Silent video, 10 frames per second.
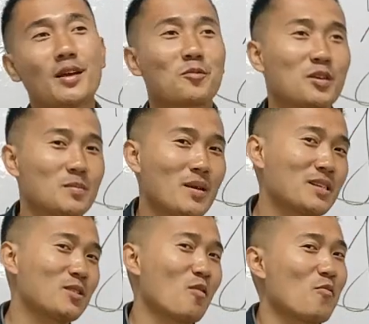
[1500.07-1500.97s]
Christmas
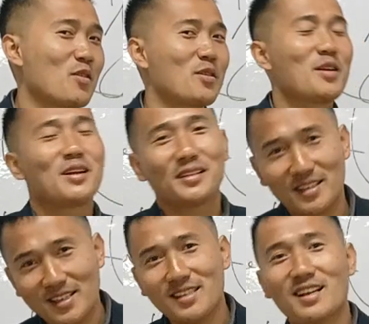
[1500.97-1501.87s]
is over.
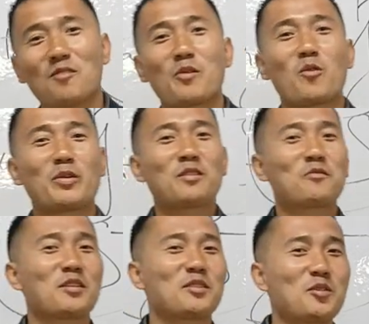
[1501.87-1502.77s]
This is we are waiting
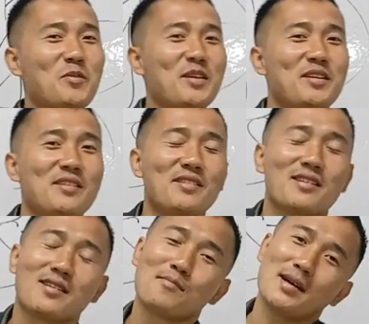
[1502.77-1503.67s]
for the New
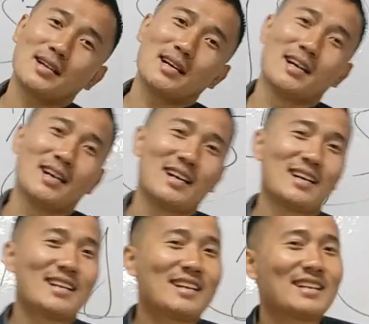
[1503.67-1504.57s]
Year, but
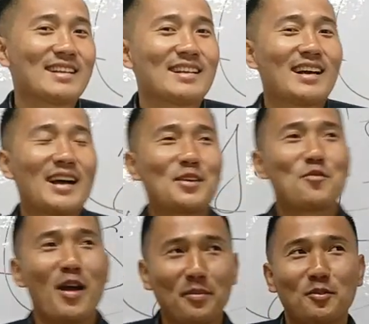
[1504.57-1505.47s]
you
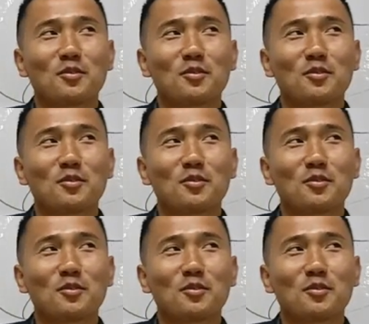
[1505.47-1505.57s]
have to